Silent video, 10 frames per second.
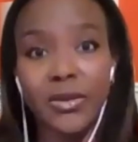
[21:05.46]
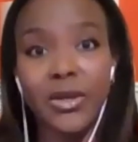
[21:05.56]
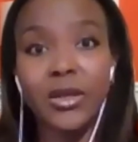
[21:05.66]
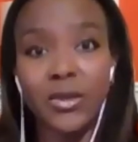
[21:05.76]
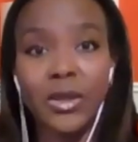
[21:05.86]
I
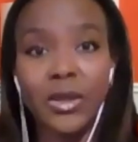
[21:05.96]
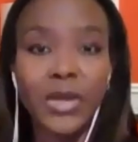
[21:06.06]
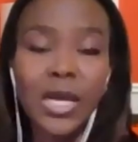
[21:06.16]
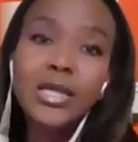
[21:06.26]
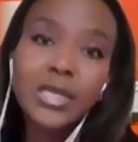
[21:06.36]
think are, are
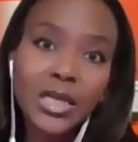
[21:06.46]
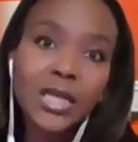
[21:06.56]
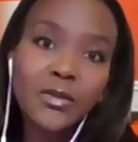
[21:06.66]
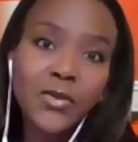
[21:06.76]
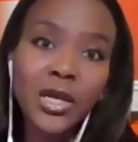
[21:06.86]
things that
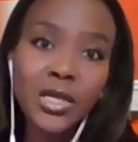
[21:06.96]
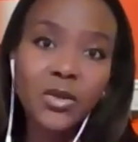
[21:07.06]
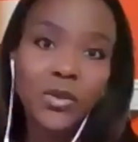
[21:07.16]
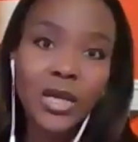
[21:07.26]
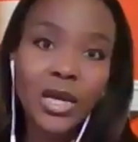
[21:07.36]
I'd
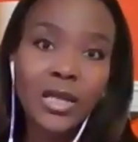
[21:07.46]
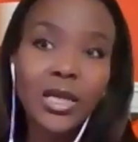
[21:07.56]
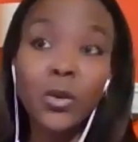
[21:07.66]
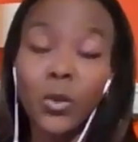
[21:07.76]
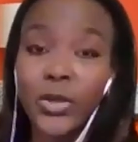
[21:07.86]
advise on there. And
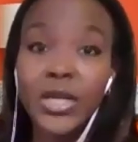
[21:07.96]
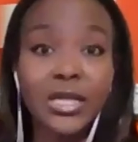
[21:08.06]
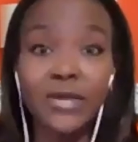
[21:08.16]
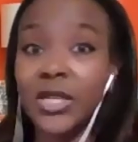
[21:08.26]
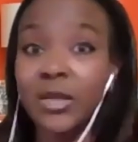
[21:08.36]
they're all
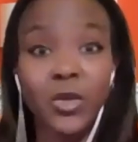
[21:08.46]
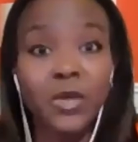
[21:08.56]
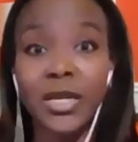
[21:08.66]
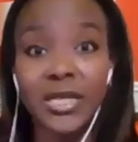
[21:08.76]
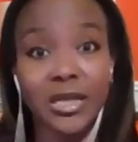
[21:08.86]
things I've done
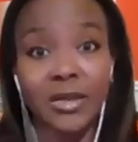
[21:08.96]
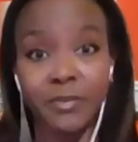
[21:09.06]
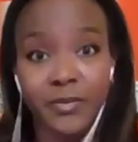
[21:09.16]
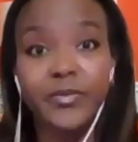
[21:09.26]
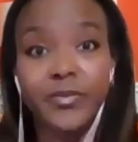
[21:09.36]
with my son.